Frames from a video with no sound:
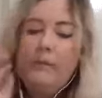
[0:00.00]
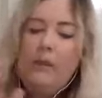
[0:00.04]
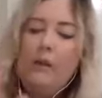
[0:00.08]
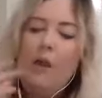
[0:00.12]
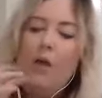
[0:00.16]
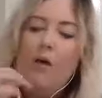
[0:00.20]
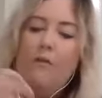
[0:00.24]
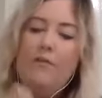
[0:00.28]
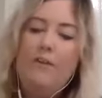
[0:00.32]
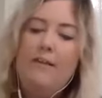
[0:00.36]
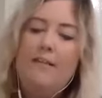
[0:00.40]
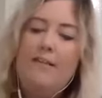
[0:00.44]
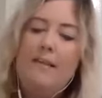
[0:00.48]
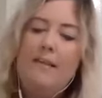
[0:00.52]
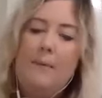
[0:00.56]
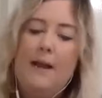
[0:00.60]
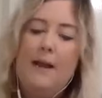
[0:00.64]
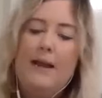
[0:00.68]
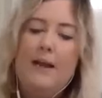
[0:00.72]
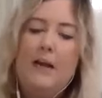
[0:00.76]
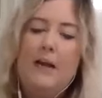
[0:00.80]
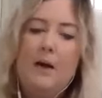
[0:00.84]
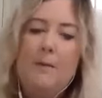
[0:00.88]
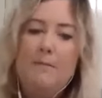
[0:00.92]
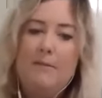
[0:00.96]
Obviously,
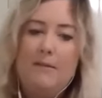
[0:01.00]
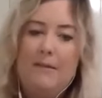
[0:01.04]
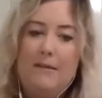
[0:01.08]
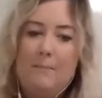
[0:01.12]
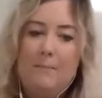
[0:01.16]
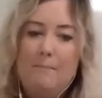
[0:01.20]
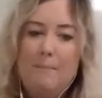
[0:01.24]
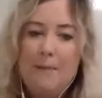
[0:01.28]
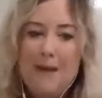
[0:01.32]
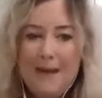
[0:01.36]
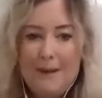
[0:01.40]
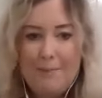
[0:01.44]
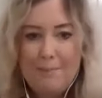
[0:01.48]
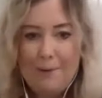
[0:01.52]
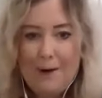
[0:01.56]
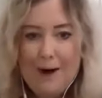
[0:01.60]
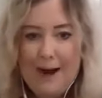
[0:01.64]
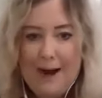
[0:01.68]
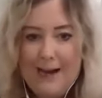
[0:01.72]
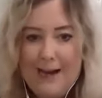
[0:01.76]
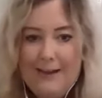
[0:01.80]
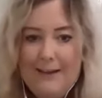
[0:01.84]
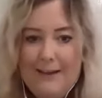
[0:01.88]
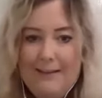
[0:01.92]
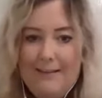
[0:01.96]
when it comes to big
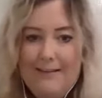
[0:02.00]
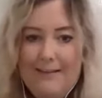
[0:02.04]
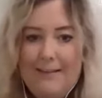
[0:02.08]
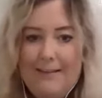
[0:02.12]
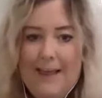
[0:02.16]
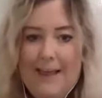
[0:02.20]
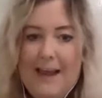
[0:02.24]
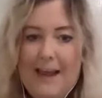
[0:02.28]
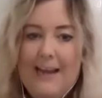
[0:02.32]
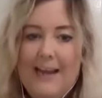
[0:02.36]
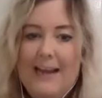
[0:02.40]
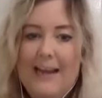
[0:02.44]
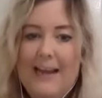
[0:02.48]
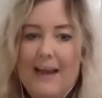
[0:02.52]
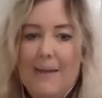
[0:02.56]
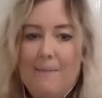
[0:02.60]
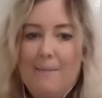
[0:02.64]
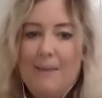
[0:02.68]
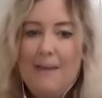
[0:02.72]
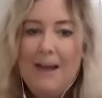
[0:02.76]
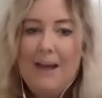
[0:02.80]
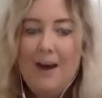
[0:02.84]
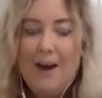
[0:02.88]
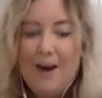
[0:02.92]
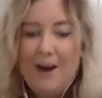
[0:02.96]
brands, then it can
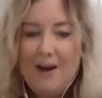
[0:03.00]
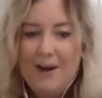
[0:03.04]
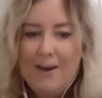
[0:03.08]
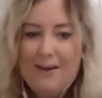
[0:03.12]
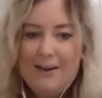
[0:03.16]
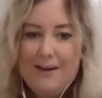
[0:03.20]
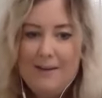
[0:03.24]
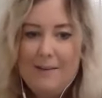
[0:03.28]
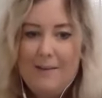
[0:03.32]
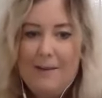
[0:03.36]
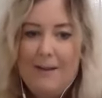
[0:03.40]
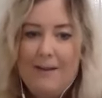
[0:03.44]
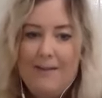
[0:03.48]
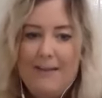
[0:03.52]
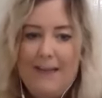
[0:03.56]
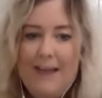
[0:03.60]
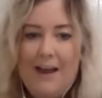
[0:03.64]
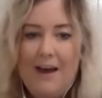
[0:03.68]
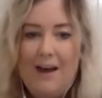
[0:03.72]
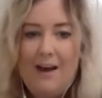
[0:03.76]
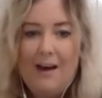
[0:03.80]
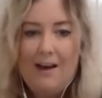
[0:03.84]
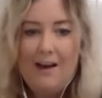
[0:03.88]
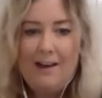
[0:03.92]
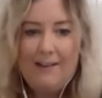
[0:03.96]
be harder because they
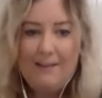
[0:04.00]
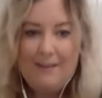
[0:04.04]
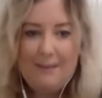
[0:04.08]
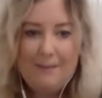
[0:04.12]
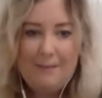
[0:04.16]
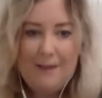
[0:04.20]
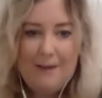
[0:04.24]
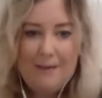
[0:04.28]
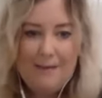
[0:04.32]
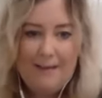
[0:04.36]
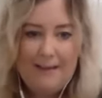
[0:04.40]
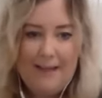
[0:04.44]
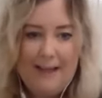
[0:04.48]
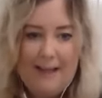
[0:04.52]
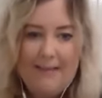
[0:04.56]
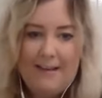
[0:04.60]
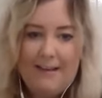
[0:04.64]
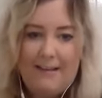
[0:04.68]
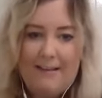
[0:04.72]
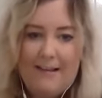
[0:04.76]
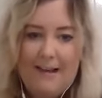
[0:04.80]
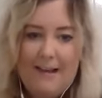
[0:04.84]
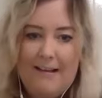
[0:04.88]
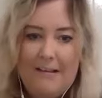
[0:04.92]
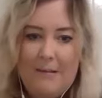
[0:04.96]
are sometimes less
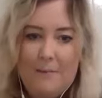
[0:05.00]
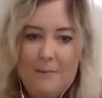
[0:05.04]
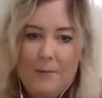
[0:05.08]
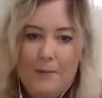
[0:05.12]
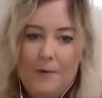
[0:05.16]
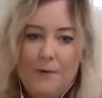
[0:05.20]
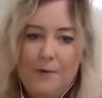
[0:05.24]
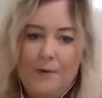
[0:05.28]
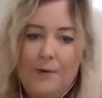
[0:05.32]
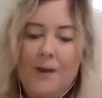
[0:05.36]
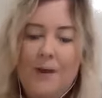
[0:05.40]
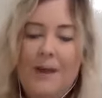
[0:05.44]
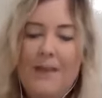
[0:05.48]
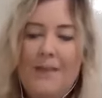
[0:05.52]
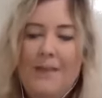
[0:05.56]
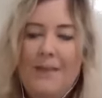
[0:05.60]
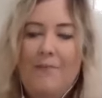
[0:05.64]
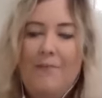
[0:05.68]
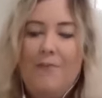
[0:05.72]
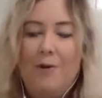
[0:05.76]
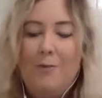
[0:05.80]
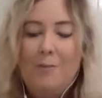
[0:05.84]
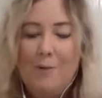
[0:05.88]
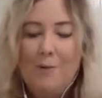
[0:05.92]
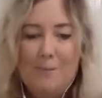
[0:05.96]
accessible.
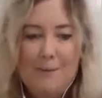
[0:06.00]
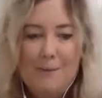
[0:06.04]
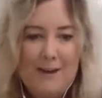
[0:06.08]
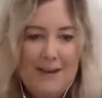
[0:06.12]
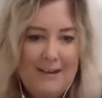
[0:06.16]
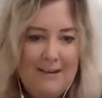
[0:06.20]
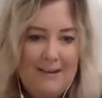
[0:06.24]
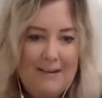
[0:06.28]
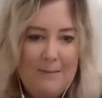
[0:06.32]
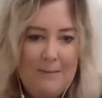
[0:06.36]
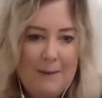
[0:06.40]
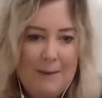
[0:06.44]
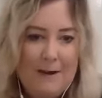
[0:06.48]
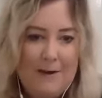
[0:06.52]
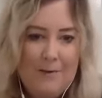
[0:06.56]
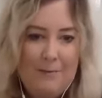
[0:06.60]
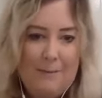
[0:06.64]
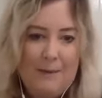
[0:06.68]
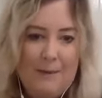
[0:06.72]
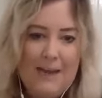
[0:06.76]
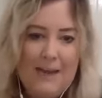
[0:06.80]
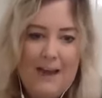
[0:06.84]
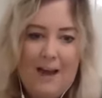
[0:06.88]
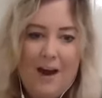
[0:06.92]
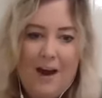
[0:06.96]
They've got more money to spend on
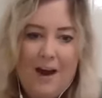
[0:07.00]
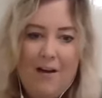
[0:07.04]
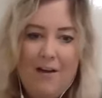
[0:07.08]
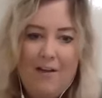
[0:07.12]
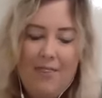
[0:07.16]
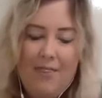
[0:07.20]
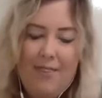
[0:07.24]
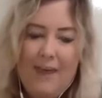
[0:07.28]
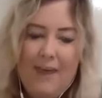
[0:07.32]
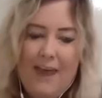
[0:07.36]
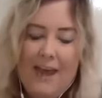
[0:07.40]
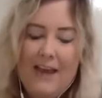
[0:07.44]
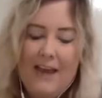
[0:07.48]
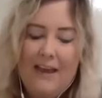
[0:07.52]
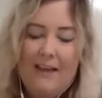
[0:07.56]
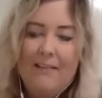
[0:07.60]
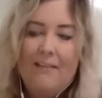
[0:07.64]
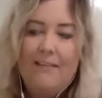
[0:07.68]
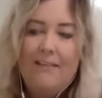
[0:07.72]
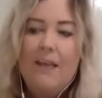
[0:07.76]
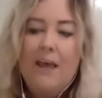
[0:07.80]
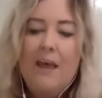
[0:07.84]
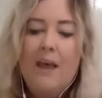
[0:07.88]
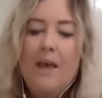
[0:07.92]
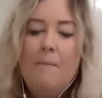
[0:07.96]
PR and
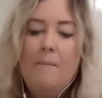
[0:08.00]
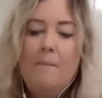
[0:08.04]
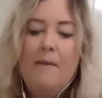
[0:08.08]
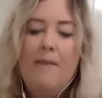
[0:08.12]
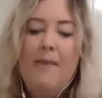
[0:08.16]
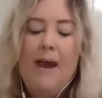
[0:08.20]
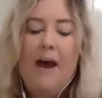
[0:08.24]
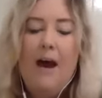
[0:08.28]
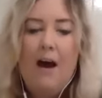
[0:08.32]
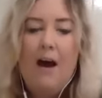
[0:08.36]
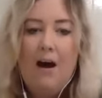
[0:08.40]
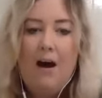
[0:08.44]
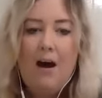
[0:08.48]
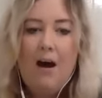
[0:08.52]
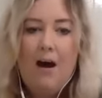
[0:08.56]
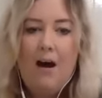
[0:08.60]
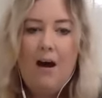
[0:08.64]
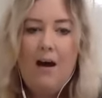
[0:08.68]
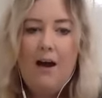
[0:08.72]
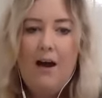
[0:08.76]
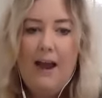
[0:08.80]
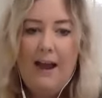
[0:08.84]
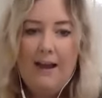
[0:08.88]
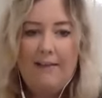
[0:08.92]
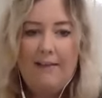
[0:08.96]
things, but there
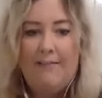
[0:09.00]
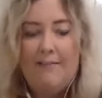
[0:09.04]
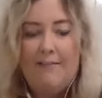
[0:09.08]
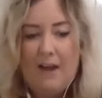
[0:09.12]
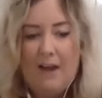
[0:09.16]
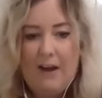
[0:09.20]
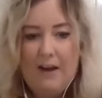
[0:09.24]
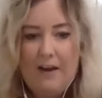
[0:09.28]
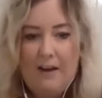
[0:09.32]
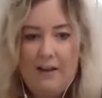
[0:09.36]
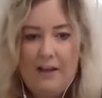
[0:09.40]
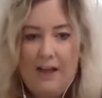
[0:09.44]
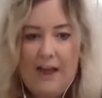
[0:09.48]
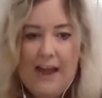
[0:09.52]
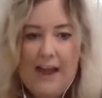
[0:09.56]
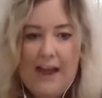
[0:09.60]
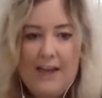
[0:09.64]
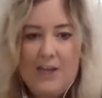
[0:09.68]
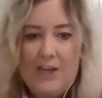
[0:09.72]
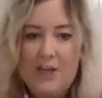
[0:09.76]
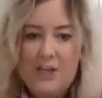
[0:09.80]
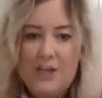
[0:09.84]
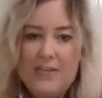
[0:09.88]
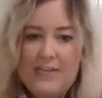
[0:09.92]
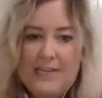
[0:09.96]
are external
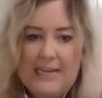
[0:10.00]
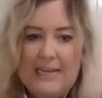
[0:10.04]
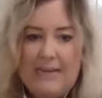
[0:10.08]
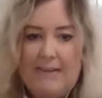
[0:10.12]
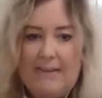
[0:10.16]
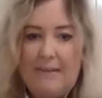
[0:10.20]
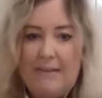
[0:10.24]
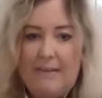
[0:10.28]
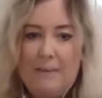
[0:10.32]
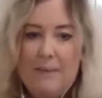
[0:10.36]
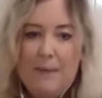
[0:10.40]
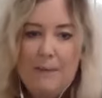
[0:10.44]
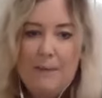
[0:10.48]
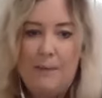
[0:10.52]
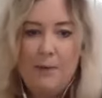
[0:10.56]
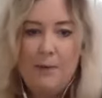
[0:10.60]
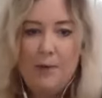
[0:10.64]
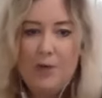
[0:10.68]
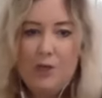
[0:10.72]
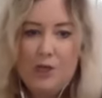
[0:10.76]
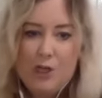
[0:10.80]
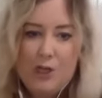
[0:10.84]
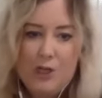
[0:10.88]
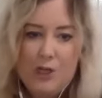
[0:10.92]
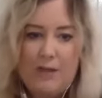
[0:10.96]
agencies and people
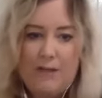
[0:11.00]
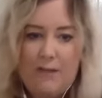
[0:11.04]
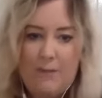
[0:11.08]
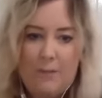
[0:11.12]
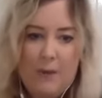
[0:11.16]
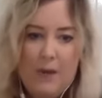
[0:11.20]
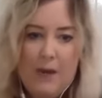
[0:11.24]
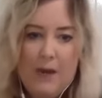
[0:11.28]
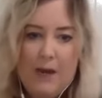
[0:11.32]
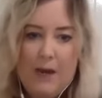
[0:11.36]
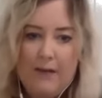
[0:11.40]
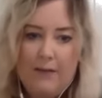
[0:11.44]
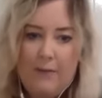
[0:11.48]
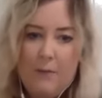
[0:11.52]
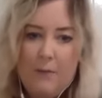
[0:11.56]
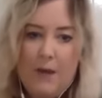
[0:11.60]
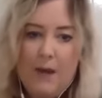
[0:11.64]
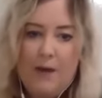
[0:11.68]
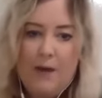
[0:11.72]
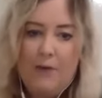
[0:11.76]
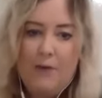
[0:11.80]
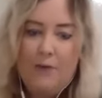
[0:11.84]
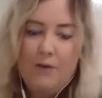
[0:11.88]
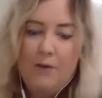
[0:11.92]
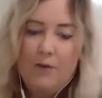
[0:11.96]
that do this work as
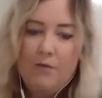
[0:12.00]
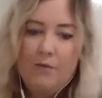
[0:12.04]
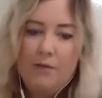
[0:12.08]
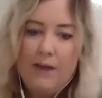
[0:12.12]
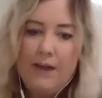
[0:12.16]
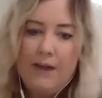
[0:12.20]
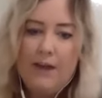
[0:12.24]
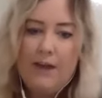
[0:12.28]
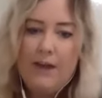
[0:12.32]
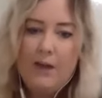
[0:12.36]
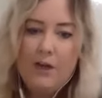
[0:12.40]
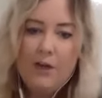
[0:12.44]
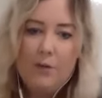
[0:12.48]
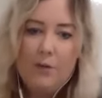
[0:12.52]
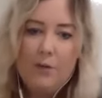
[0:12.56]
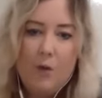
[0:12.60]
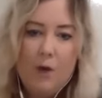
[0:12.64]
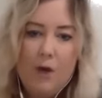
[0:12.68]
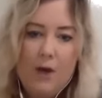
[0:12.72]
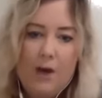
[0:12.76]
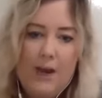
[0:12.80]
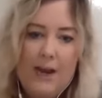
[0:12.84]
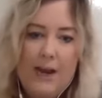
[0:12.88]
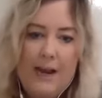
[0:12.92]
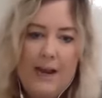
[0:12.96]
well. So a really good
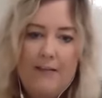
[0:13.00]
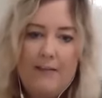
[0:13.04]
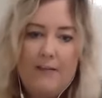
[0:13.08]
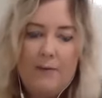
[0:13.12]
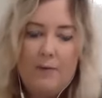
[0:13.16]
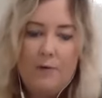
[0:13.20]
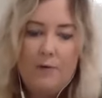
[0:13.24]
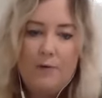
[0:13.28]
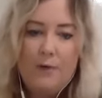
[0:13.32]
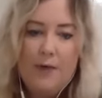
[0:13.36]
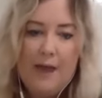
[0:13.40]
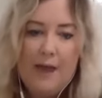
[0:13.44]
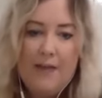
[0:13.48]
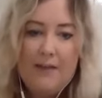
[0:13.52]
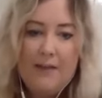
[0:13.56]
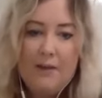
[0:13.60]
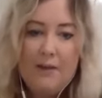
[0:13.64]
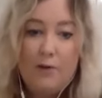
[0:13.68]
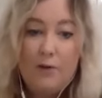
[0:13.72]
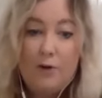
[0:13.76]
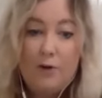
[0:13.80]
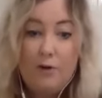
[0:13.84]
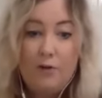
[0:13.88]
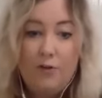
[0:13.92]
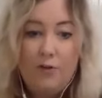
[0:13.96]
one is called
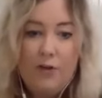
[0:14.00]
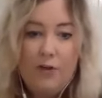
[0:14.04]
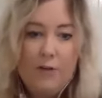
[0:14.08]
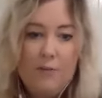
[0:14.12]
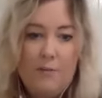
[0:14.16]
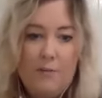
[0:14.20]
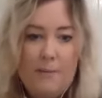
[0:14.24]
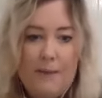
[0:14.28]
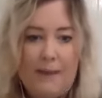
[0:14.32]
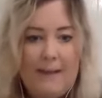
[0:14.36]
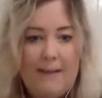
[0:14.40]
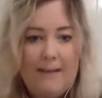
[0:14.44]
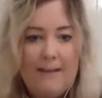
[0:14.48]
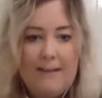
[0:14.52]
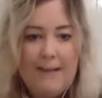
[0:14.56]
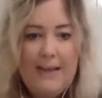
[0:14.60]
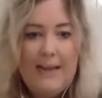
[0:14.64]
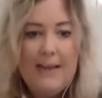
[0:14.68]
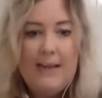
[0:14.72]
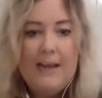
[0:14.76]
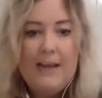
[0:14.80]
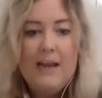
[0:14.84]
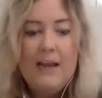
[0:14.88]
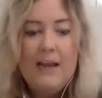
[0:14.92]
Ethical Consumer Magazine.